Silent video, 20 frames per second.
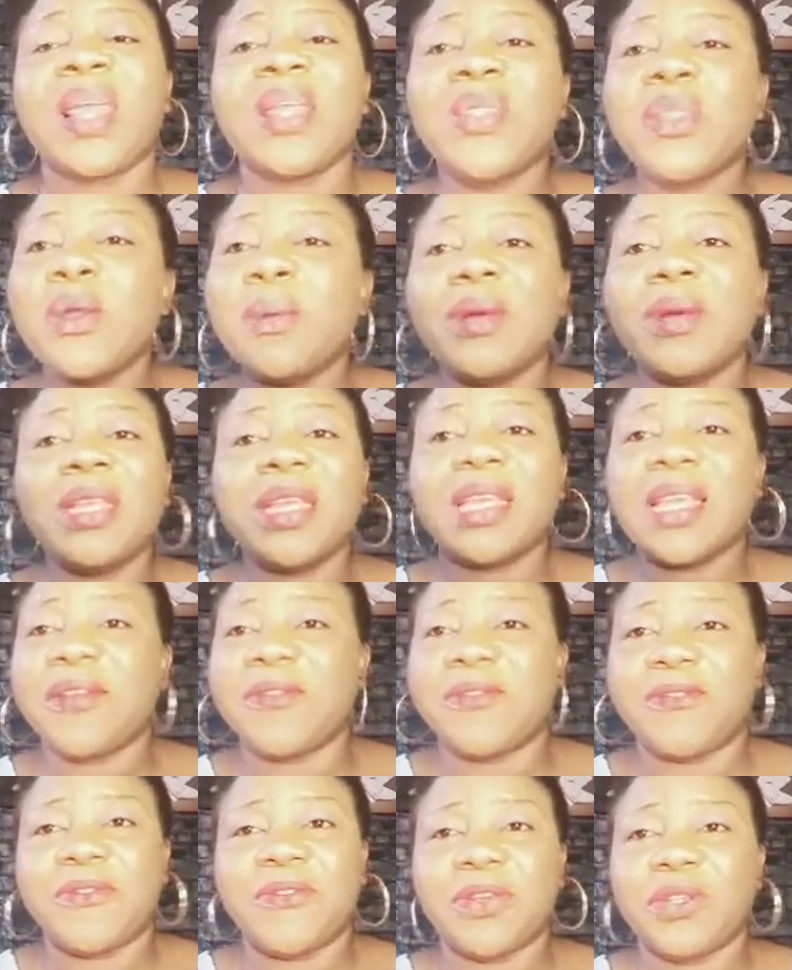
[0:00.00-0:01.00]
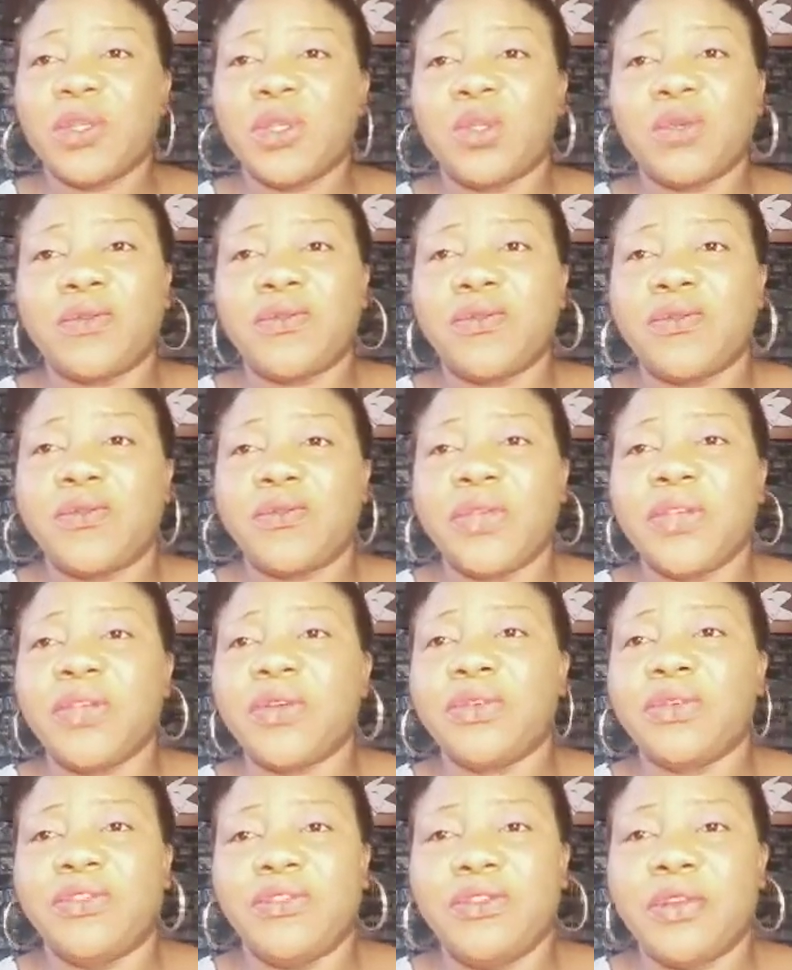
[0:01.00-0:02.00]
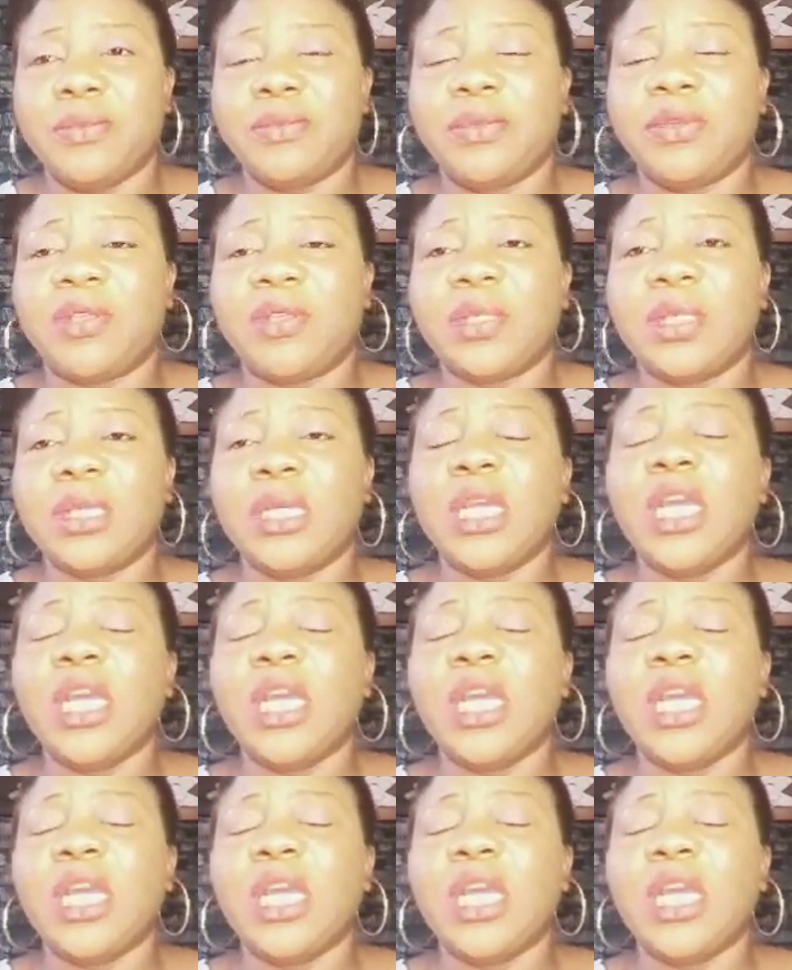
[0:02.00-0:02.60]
Nobody can force you to fulfill your dreams.